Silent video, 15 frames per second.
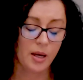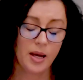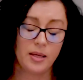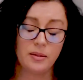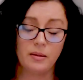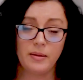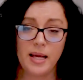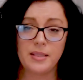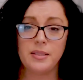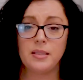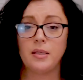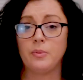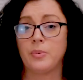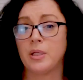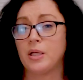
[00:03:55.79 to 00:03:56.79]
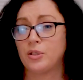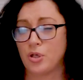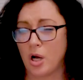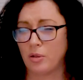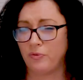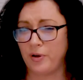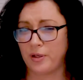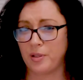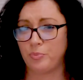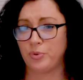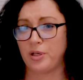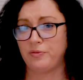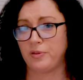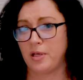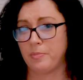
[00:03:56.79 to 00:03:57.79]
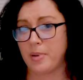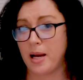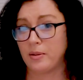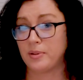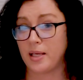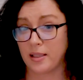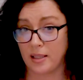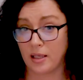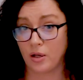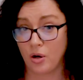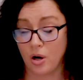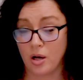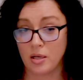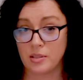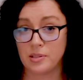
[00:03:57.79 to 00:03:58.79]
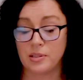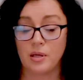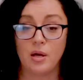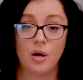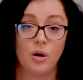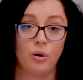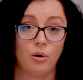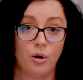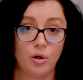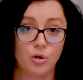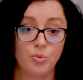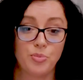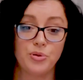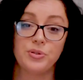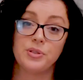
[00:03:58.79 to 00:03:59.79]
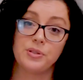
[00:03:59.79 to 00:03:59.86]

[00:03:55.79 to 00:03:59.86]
And the last thing I want to talk very briefly about that can cause autoimmune